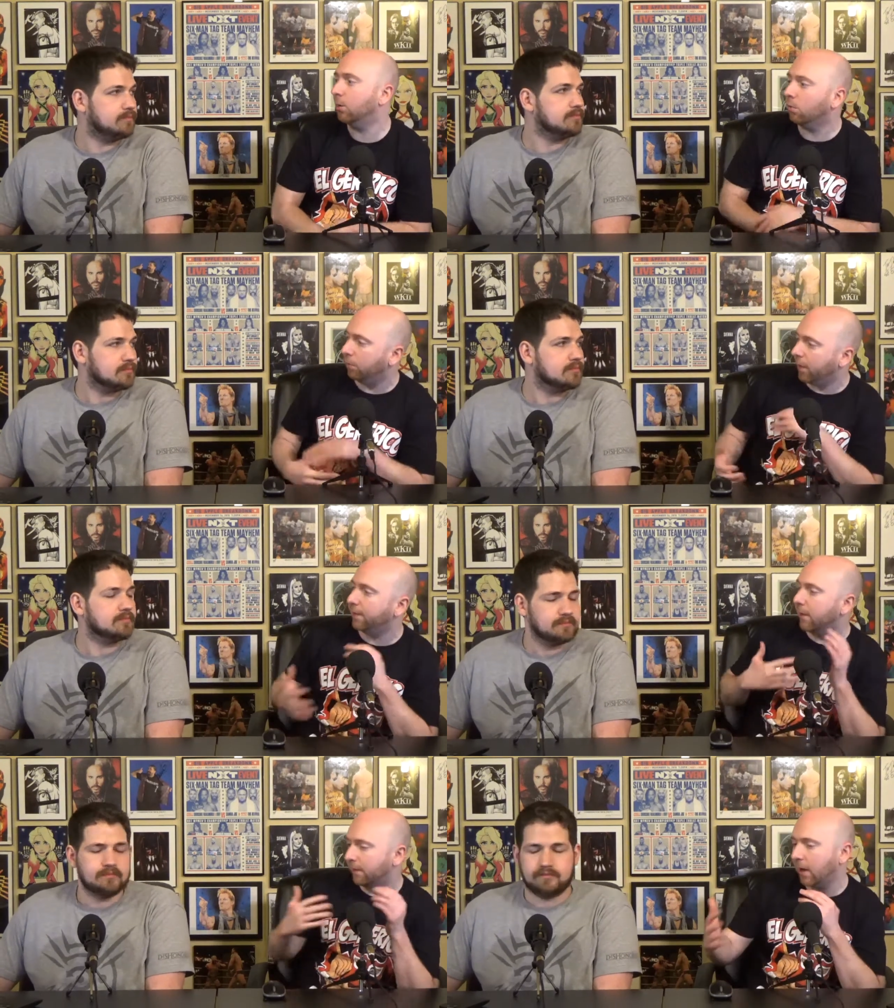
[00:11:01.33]
Speaker 1: Gable,
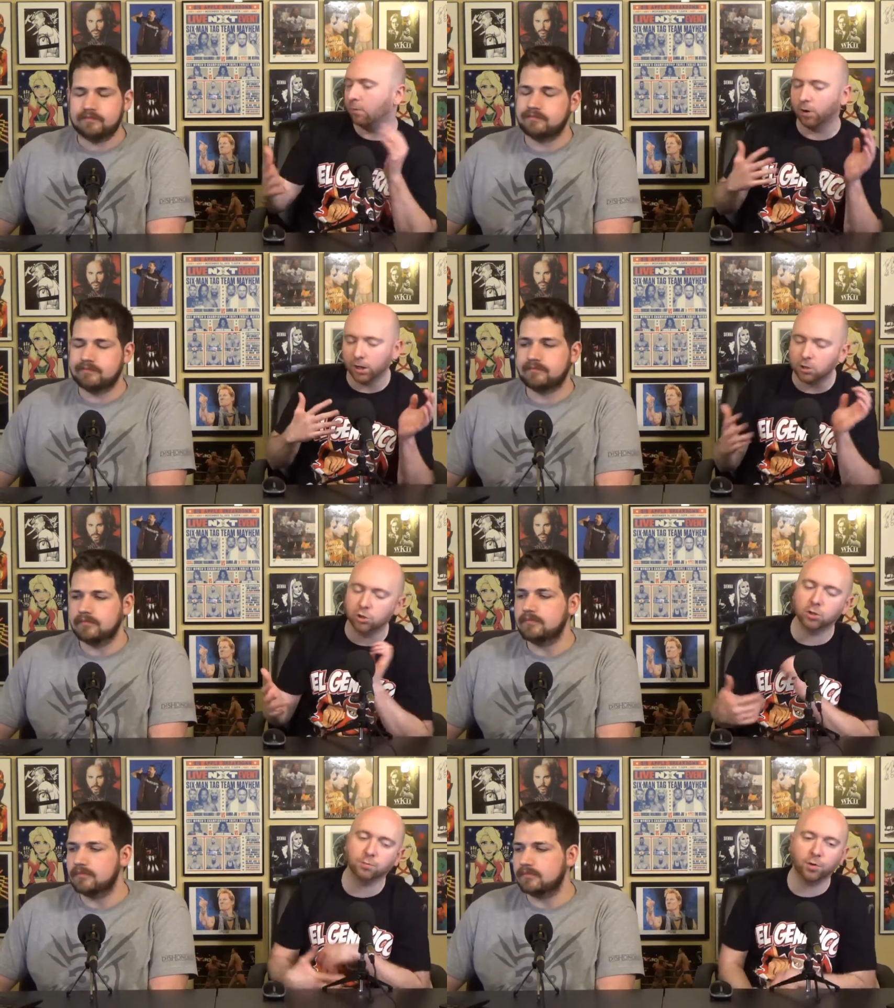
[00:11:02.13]
then in that
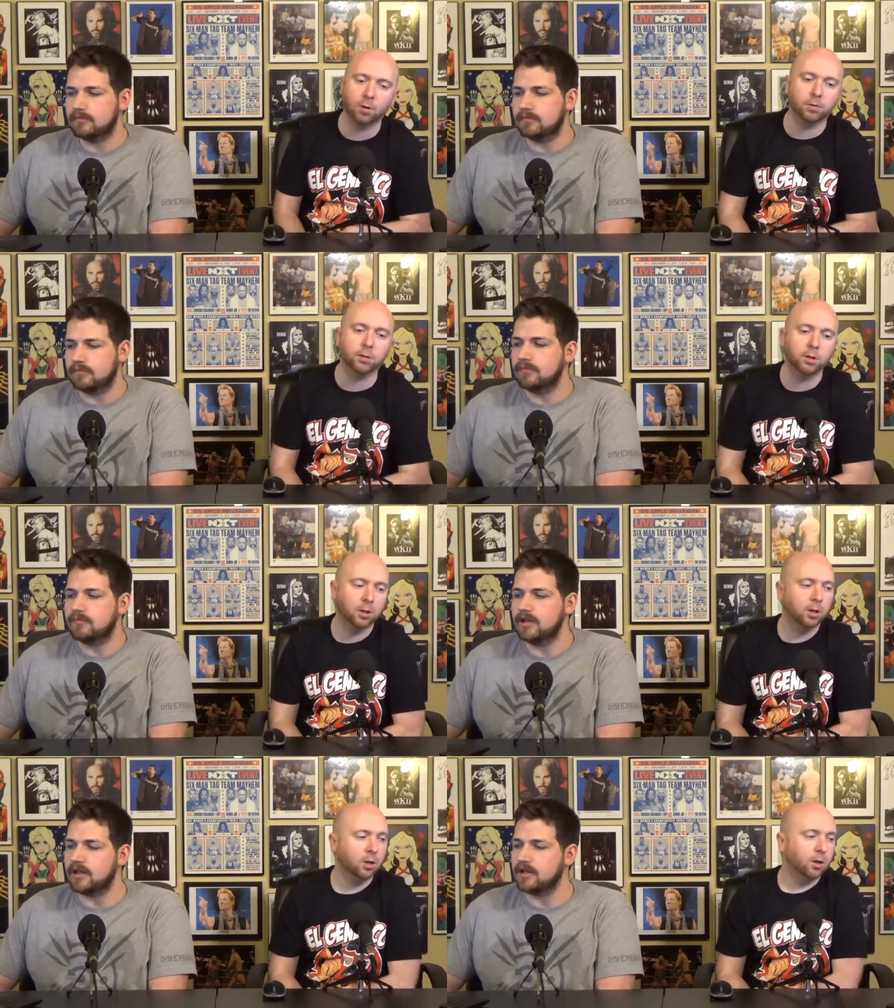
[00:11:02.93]
range you can probably
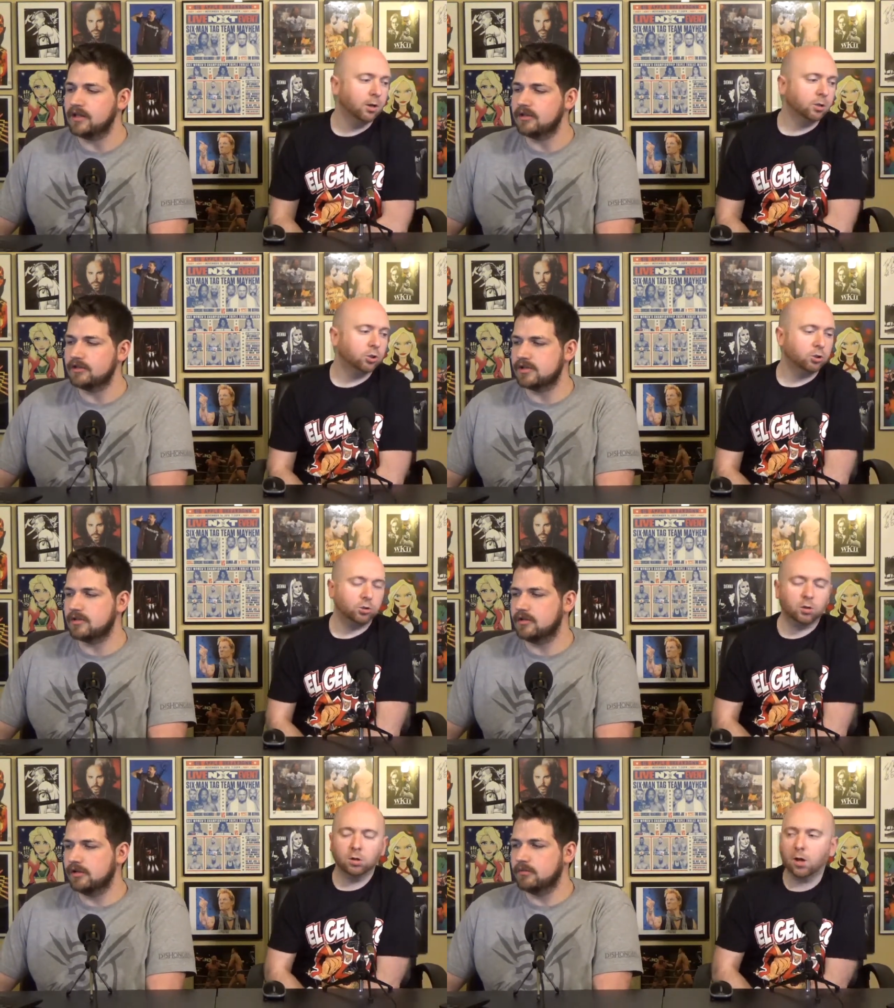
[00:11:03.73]
Speaker 2: yeah. Then
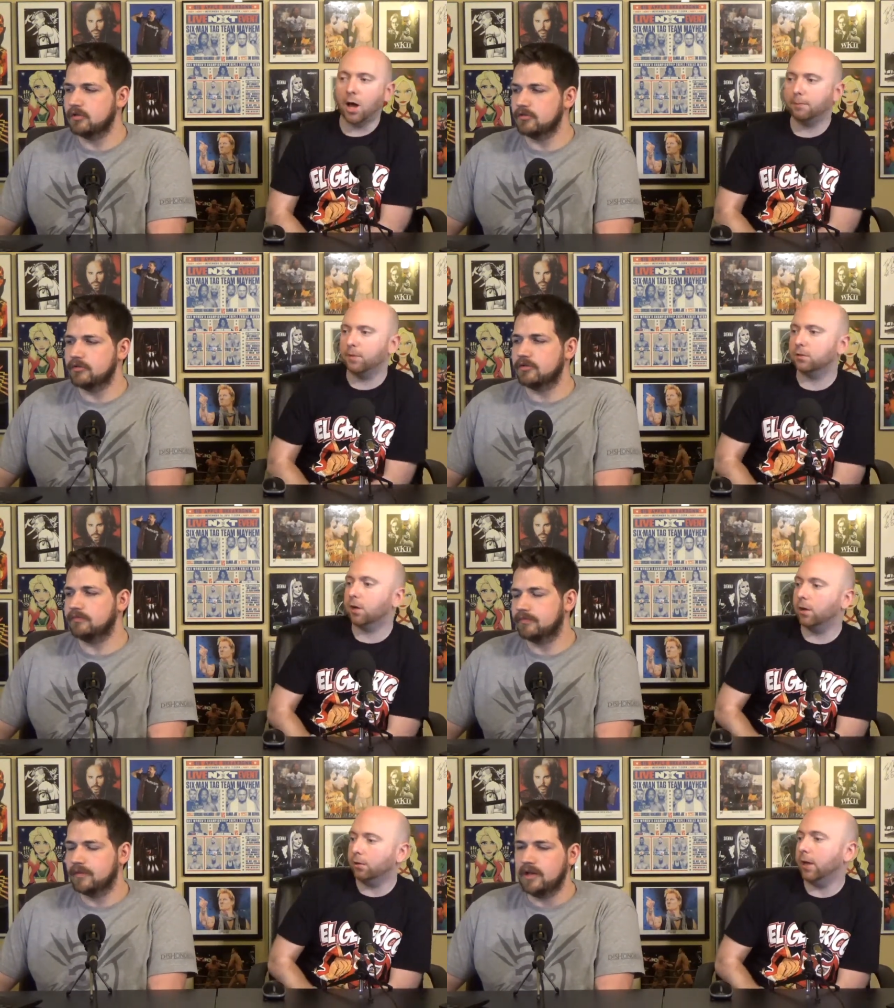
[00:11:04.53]
there's a little more room. the
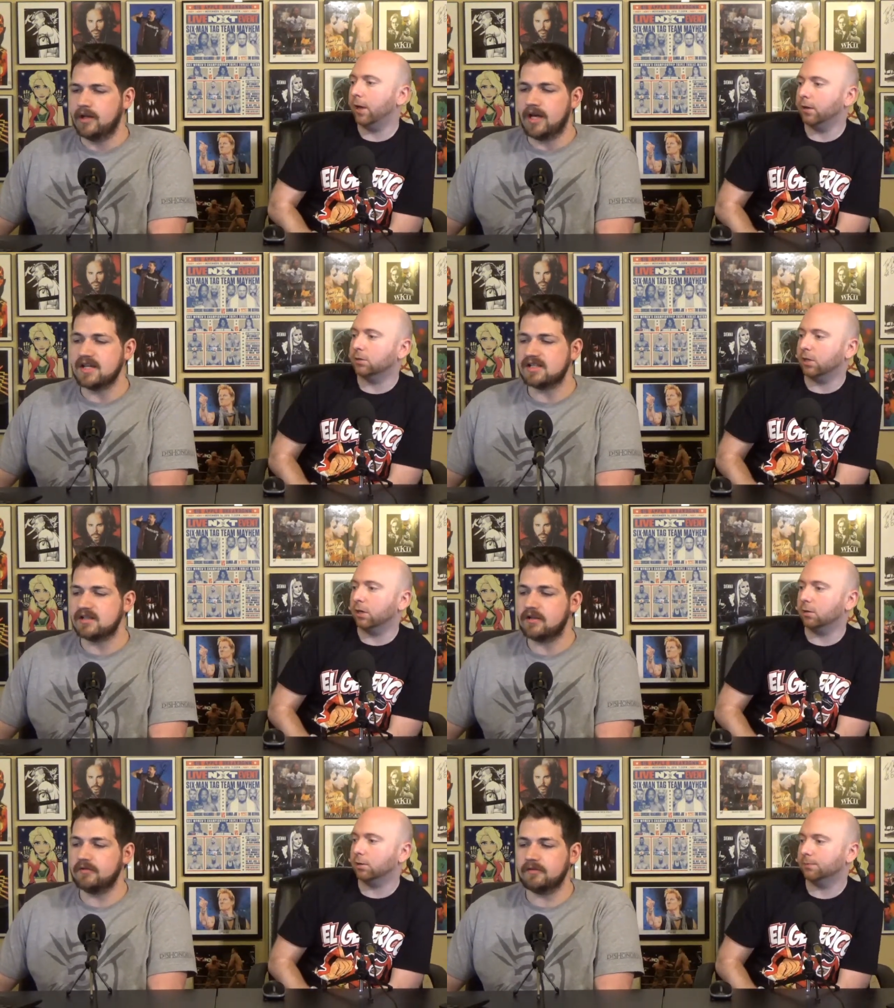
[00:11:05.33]
title. Yeah, exactly. as
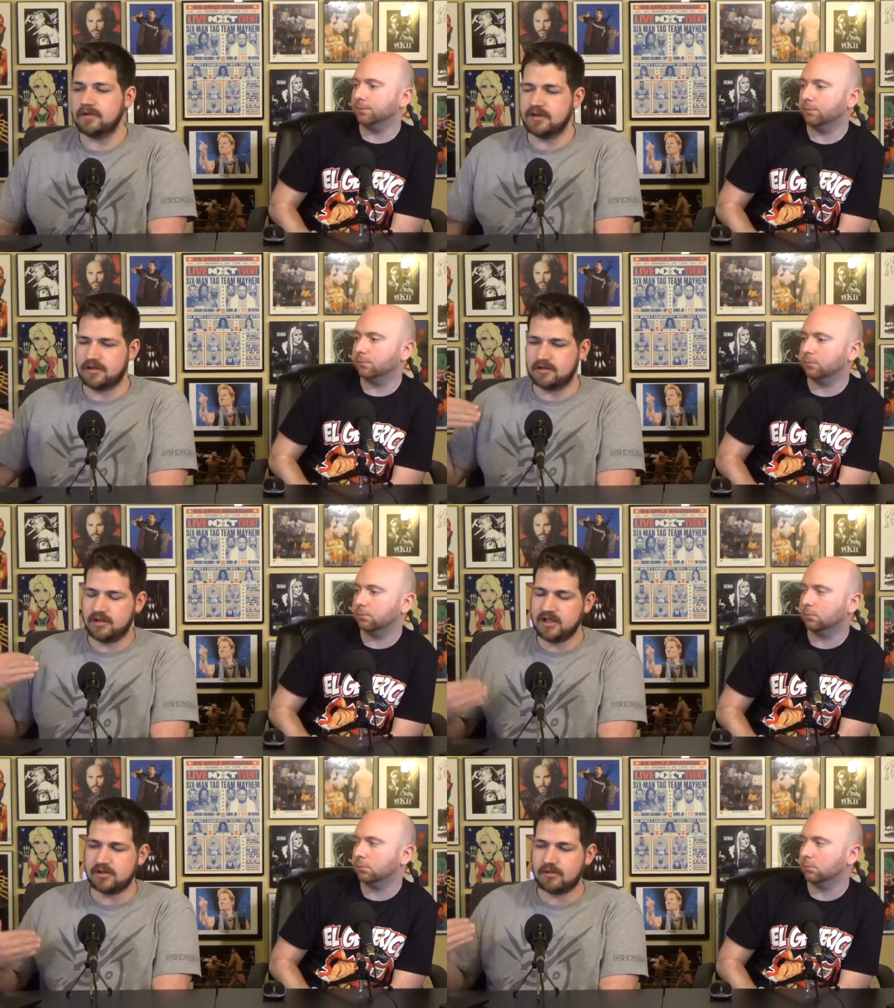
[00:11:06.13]
stuff is
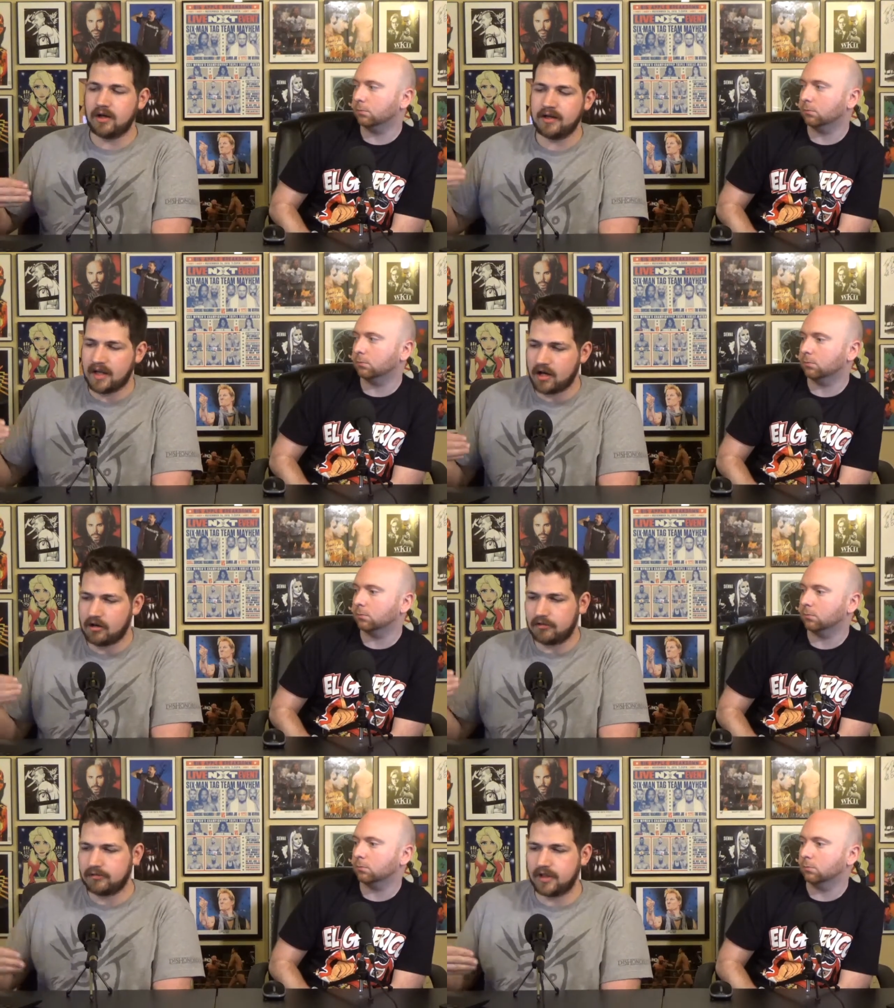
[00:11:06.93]
is right
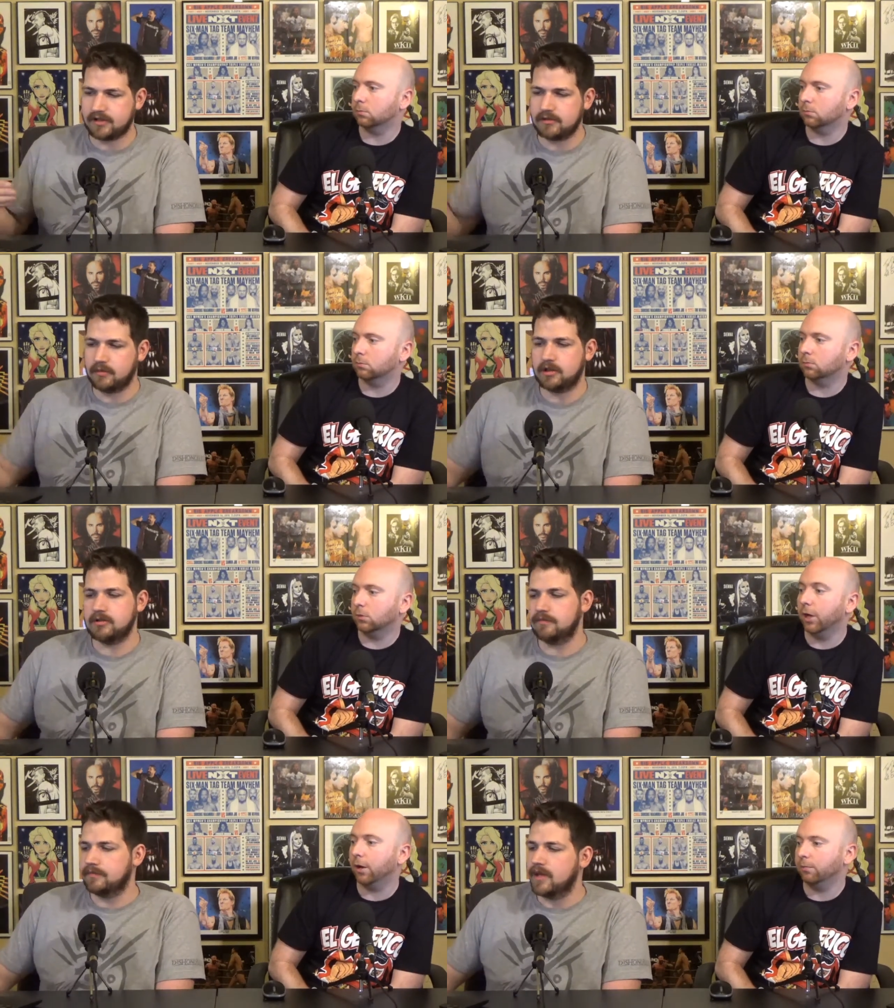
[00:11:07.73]
now, not so much.
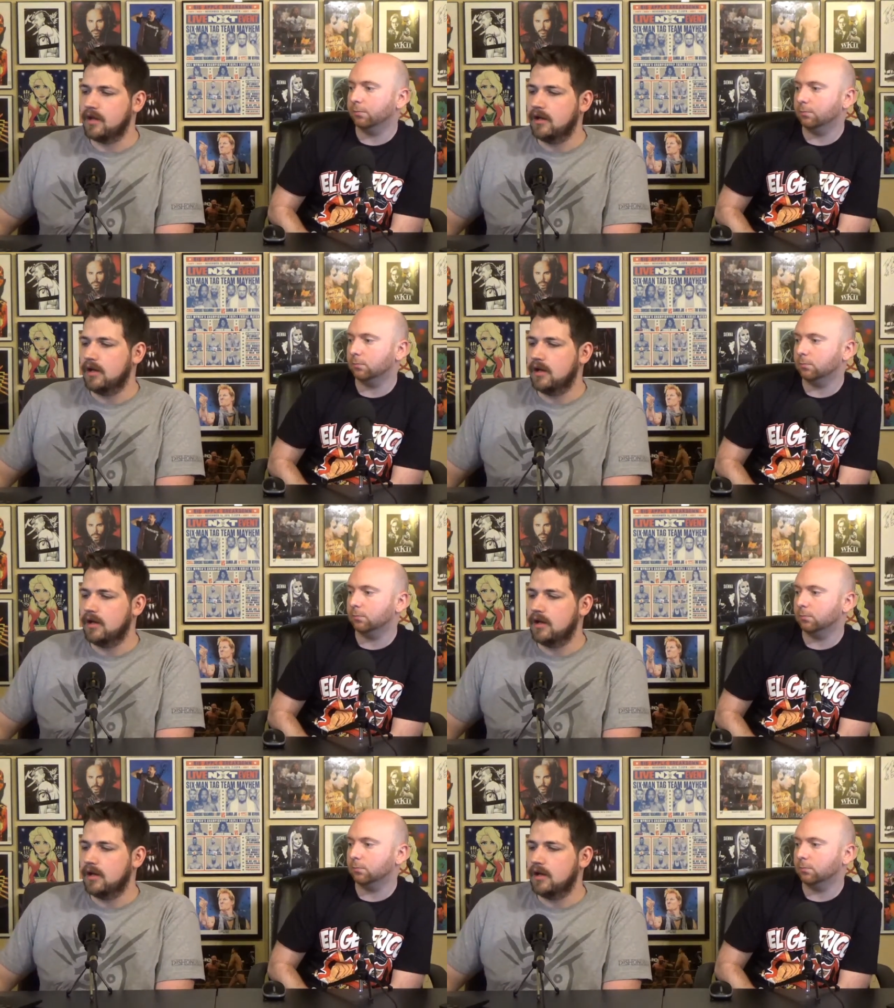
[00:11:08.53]
Speaker 1: Yeah,